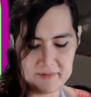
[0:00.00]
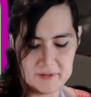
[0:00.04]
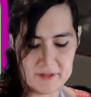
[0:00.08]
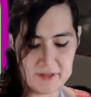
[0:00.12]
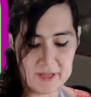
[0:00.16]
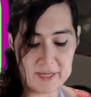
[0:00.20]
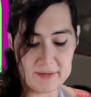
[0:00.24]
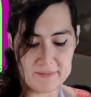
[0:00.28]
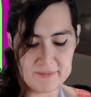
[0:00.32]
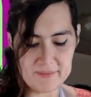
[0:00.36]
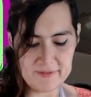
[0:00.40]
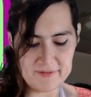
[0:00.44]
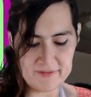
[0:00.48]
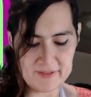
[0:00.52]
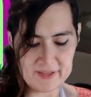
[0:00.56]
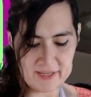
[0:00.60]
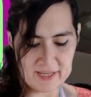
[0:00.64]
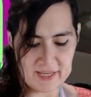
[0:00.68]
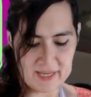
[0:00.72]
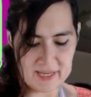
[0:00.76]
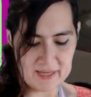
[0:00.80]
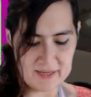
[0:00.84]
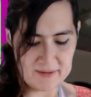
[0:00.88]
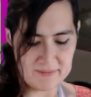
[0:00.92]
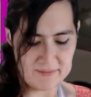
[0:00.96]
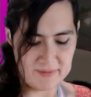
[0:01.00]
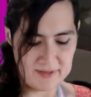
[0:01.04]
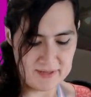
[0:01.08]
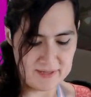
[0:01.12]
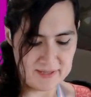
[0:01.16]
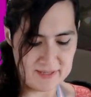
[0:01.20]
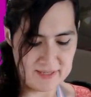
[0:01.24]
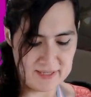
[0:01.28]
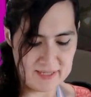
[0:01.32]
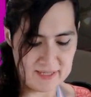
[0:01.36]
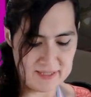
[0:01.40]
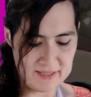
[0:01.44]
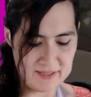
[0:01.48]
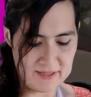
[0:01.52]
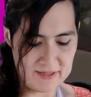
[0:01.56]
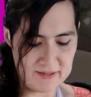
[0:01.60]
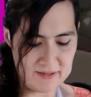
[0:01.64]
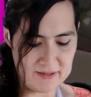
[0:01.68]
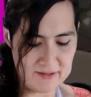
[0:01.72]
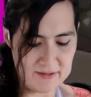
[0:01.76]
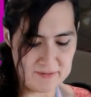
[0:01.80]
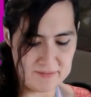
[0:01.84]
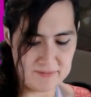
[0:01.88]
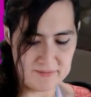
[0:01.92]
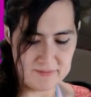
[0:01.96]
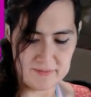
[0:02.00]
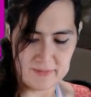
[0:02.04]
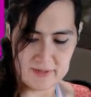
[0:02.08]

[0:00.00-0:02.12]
theme of the game, since you're